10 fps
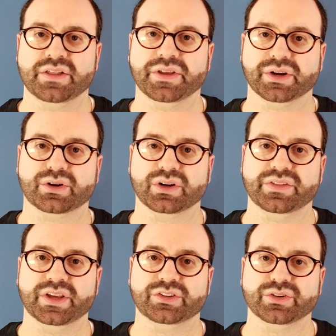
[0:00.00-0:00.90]
that occurred
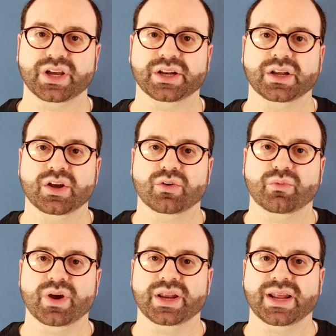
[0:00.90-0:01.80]
on the Internet
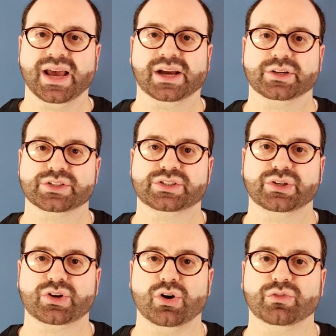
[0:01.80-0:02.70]
when hackers
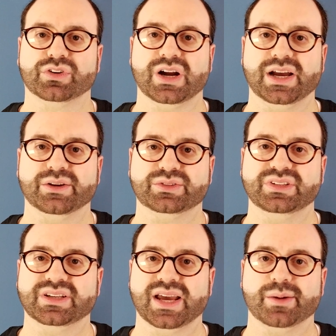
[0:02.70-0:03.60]
took over
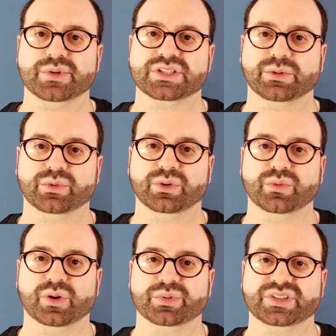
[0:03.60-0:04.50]
IoT cameras that weren't
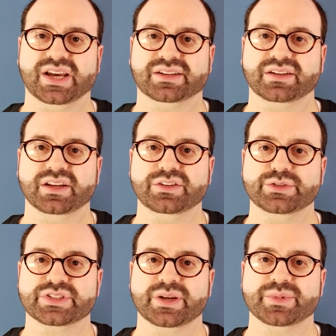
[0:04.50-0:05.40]
well protected and
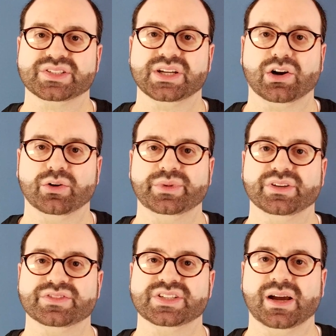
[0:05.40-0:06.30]
used them as an army
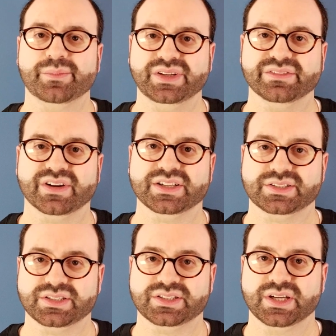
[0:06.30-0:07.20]
of zombie
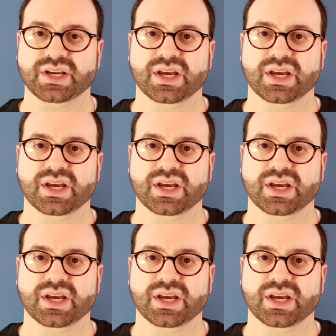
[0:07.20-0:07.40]
devices